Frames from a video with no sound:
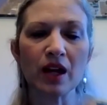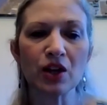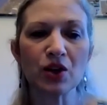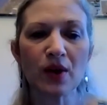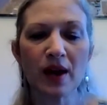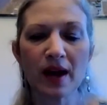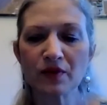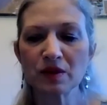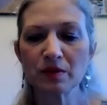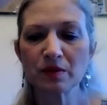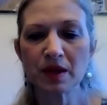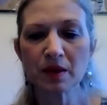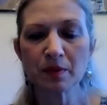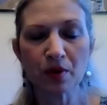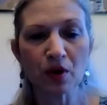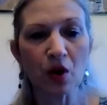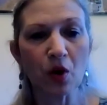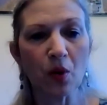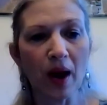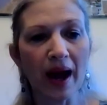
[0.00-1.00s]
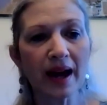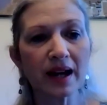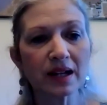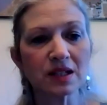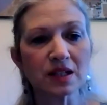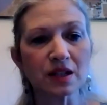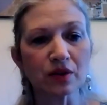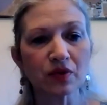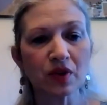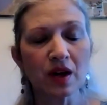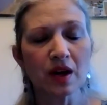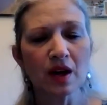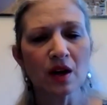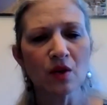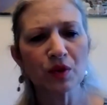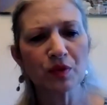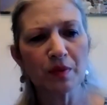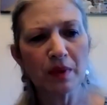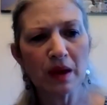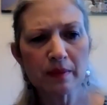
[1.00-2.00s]
And you have to be proactive
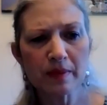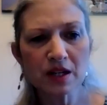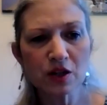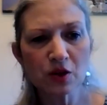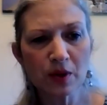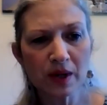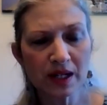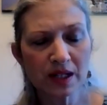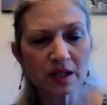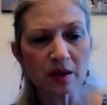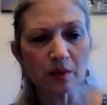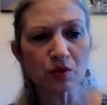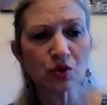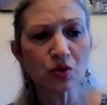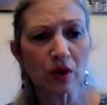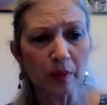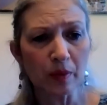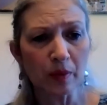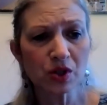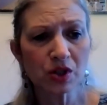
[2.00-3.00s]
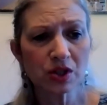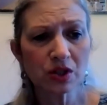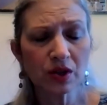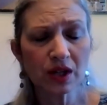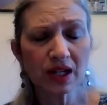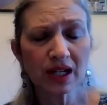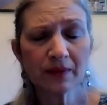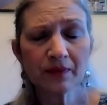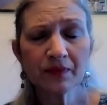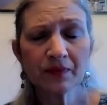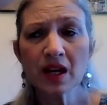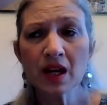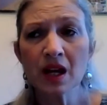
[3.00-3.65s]
with maybe doing some troubleshooting